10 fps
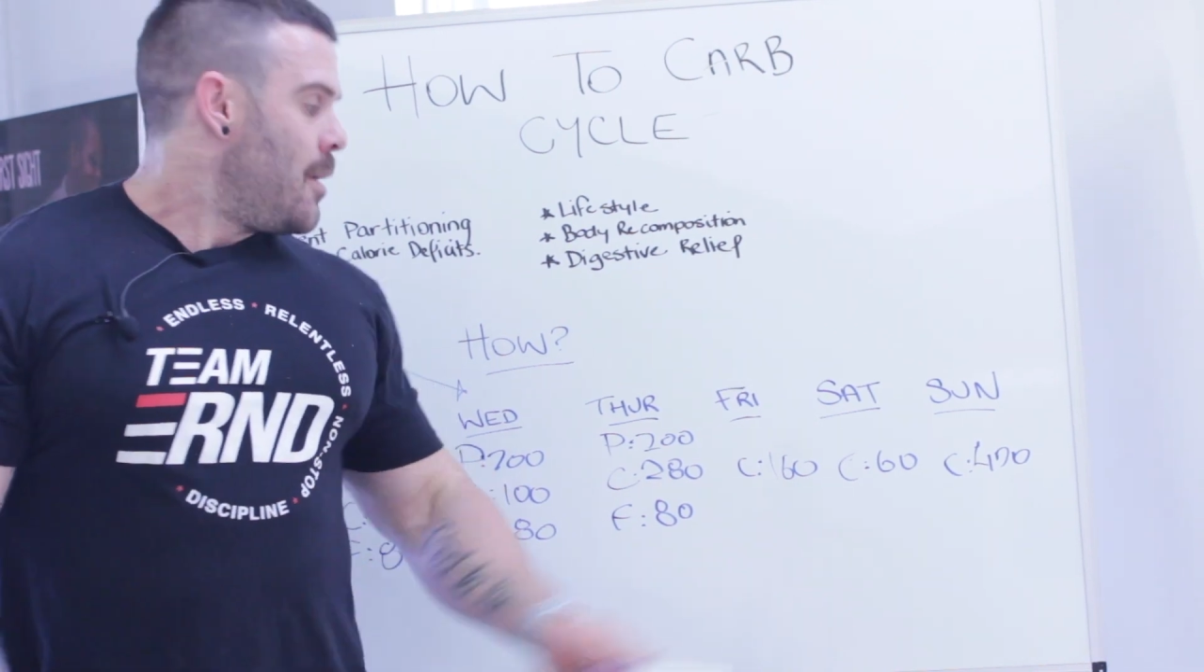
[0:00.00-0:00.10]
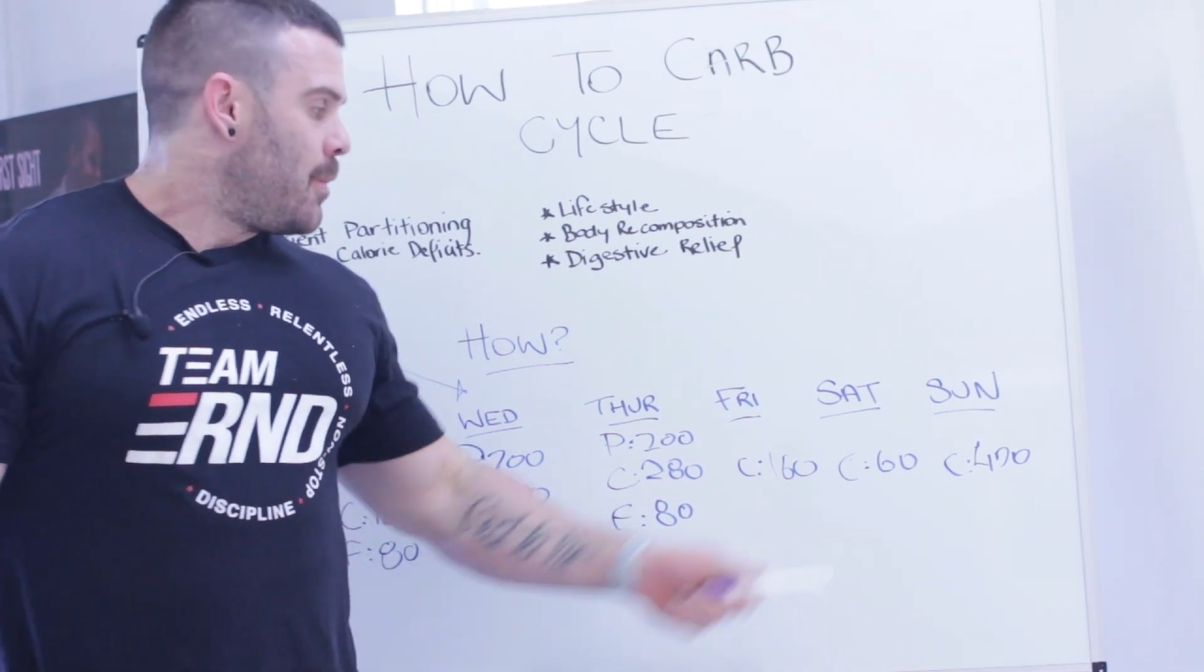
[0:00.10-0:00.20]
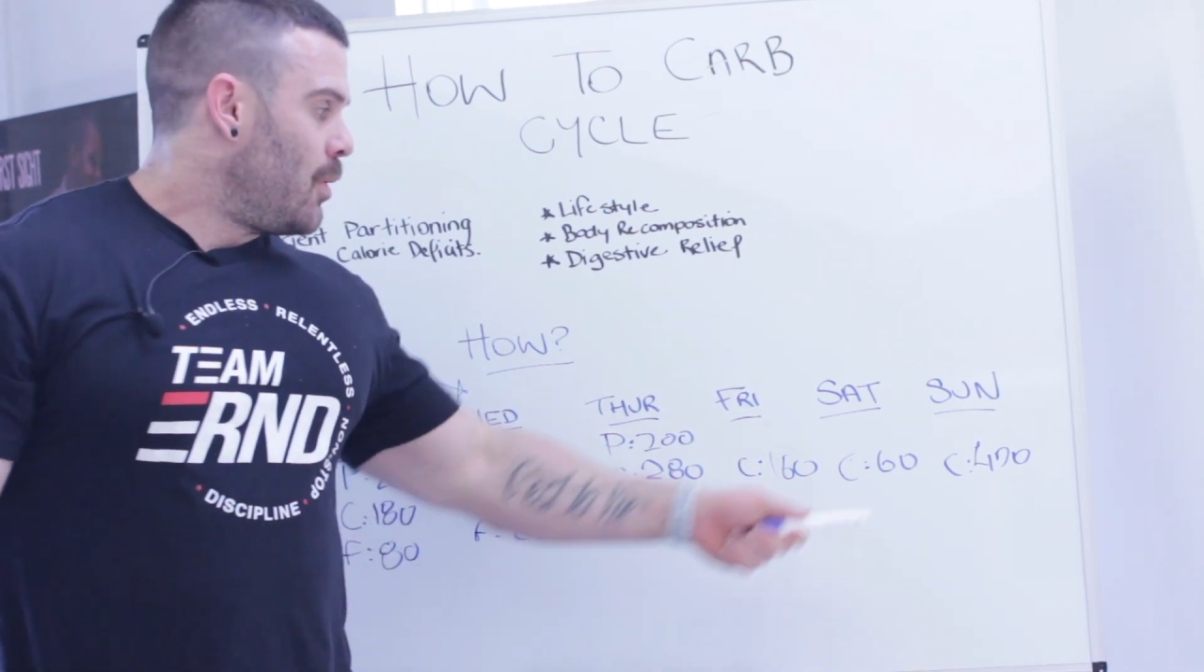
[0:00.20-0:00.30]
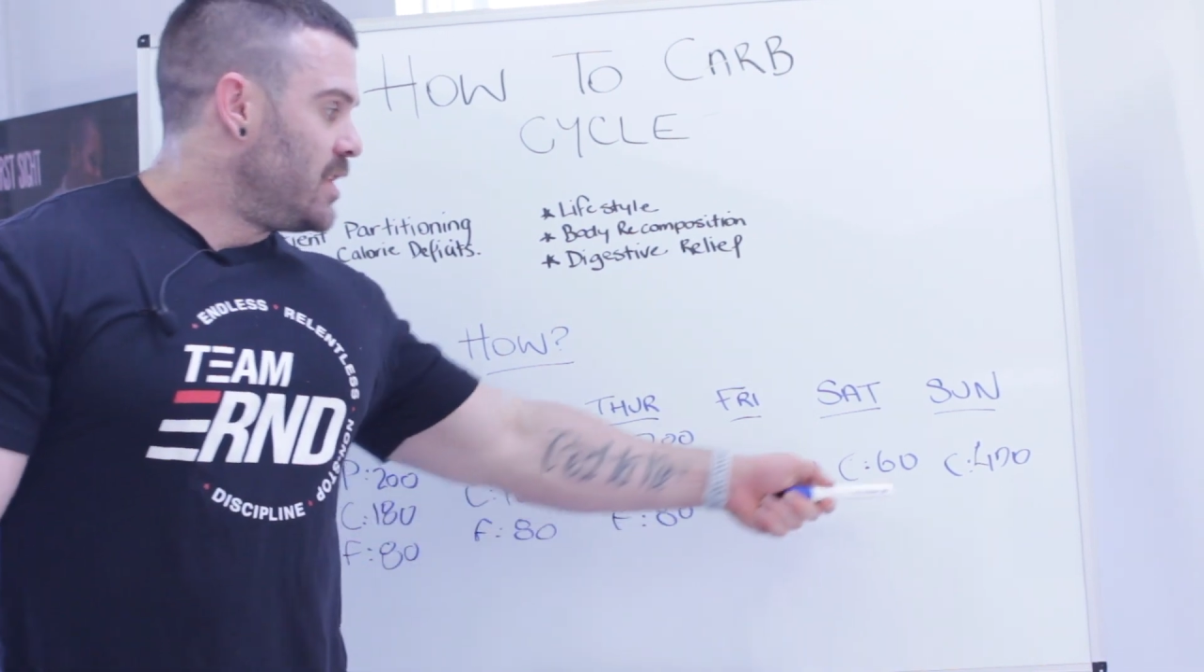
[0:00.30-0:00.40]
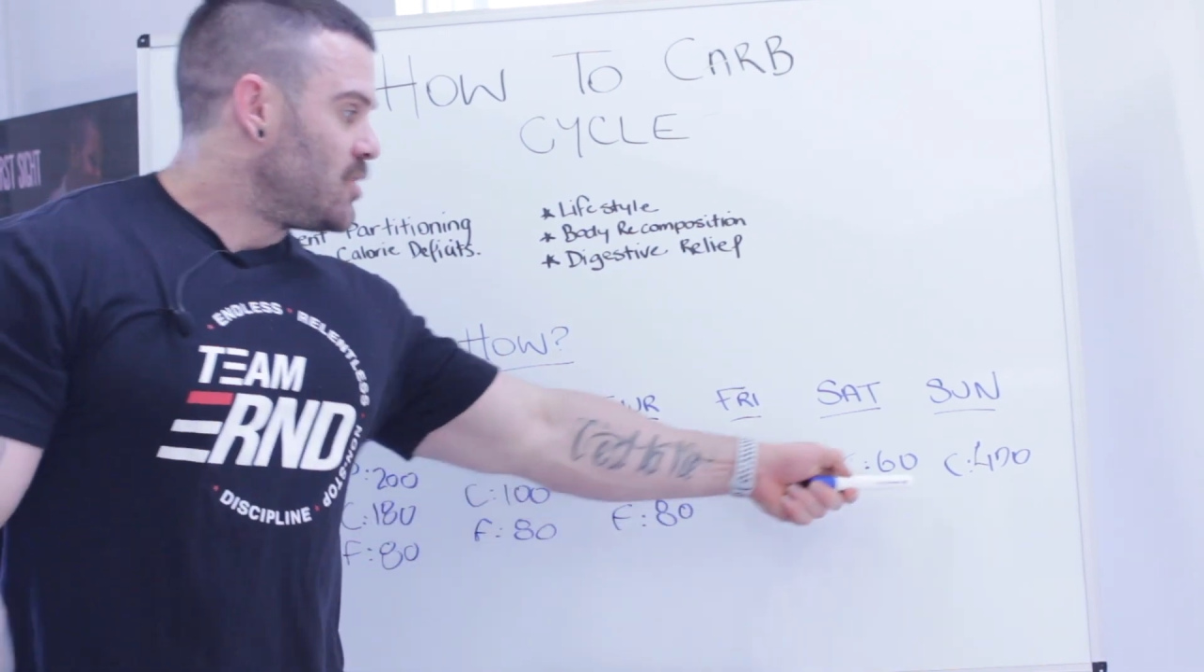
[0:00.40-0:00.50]

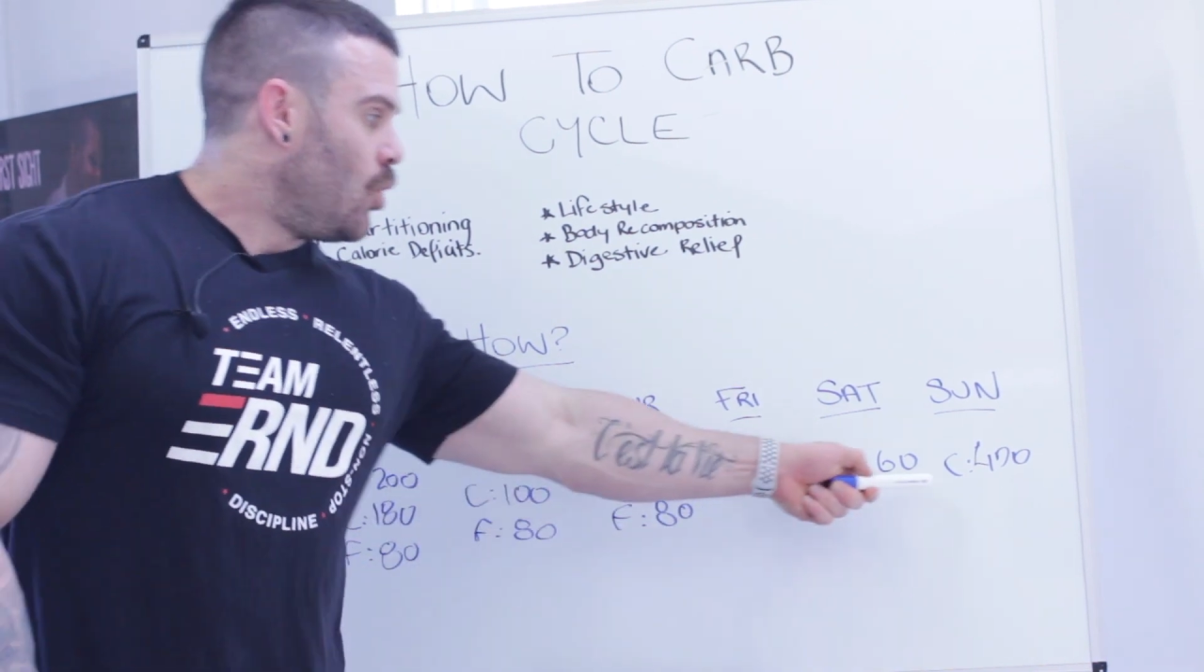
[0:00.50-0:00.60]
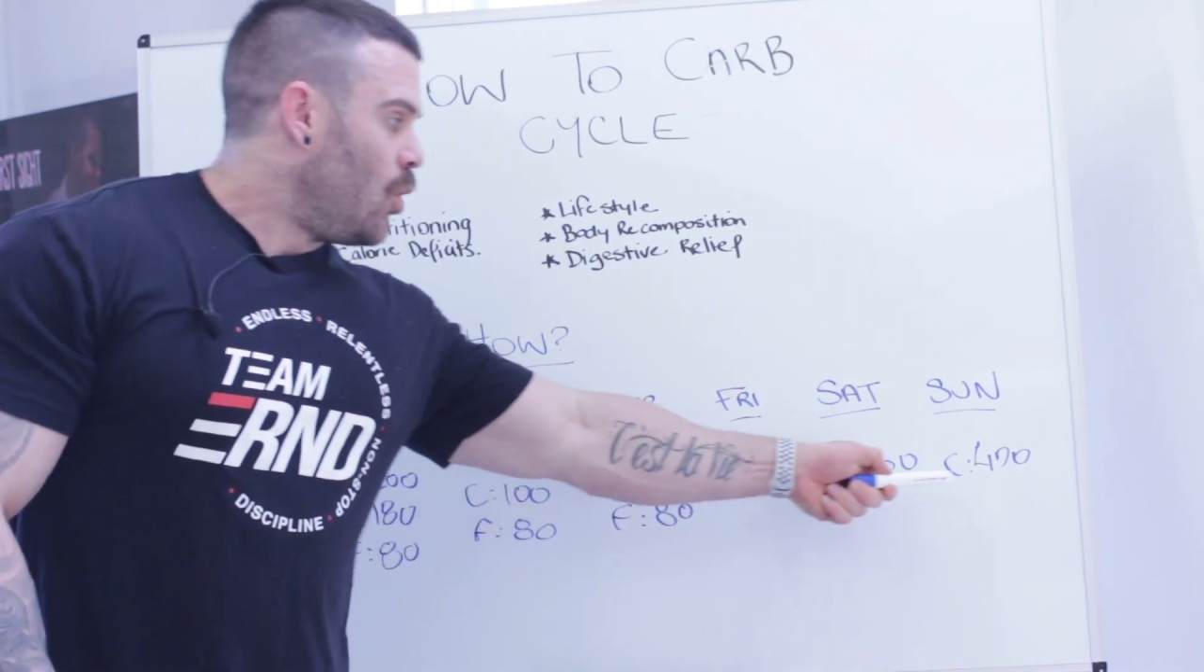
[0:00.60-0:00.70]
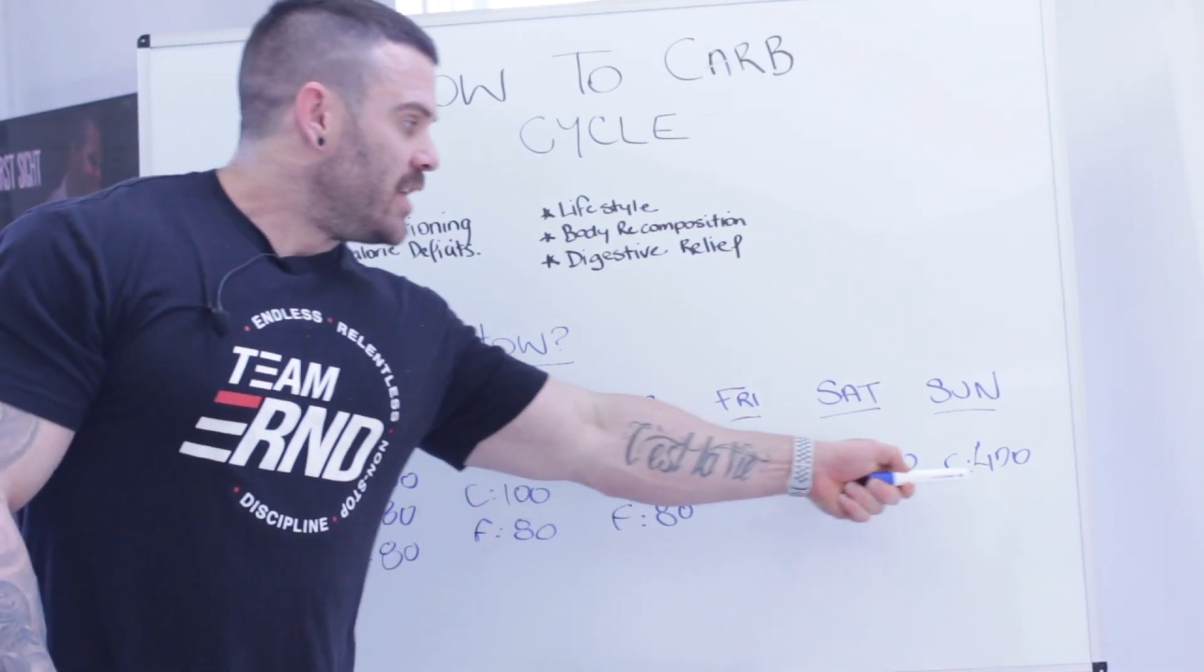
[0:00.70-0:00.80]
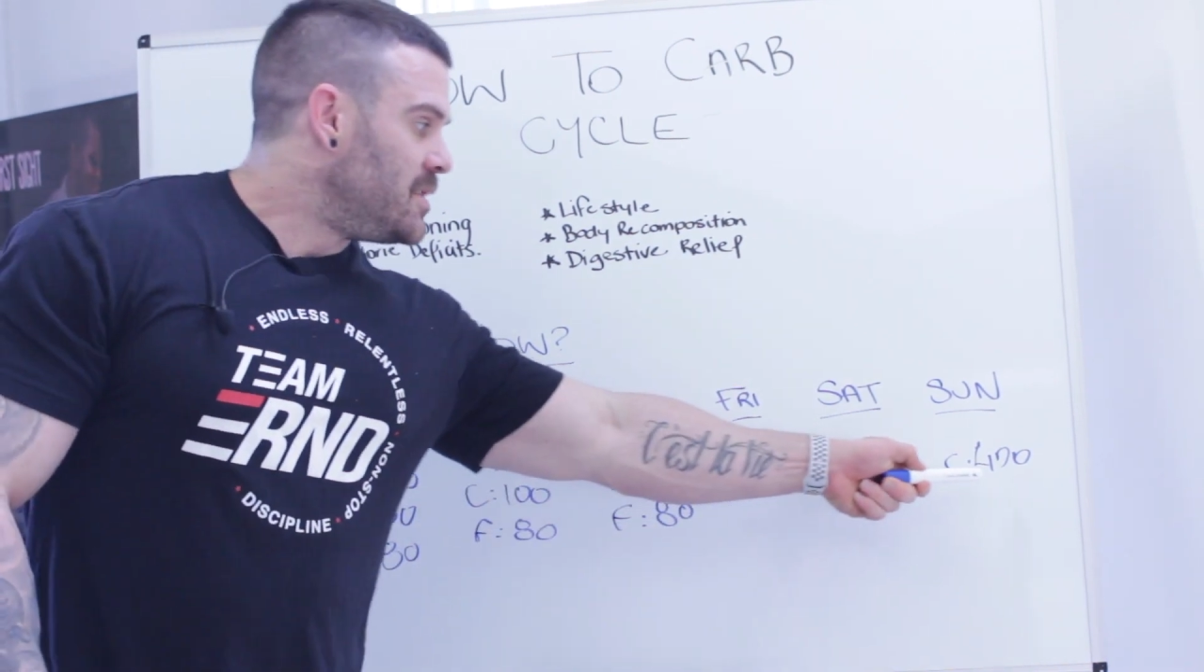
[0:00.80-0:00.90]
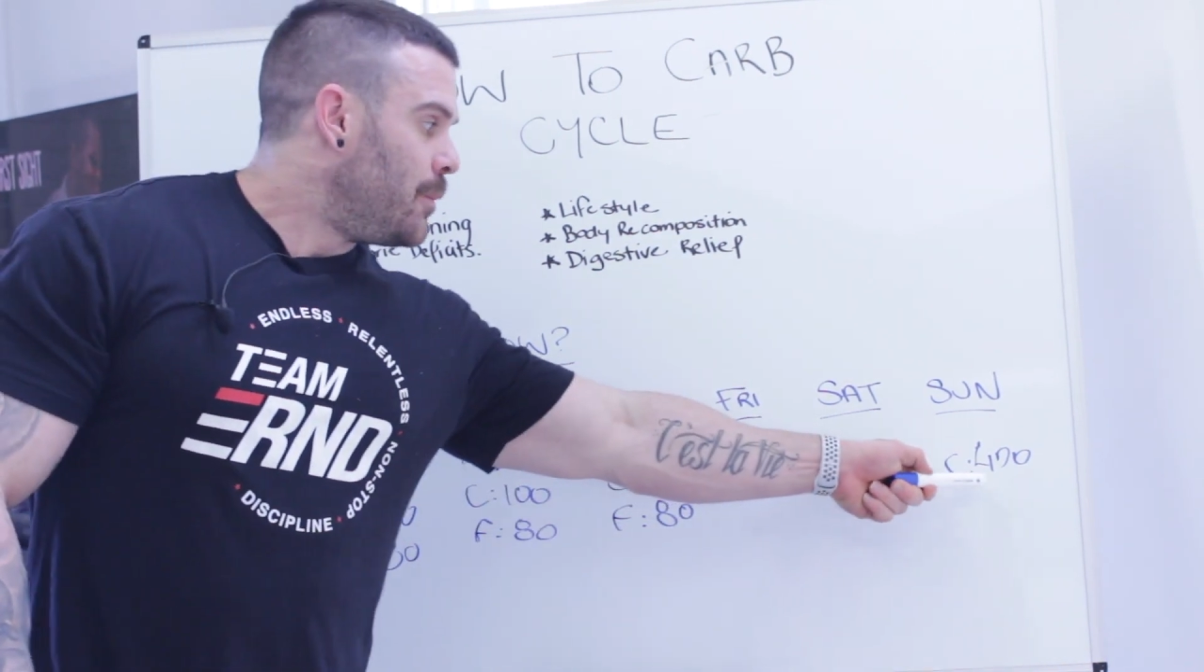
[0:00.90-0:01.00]
But it's always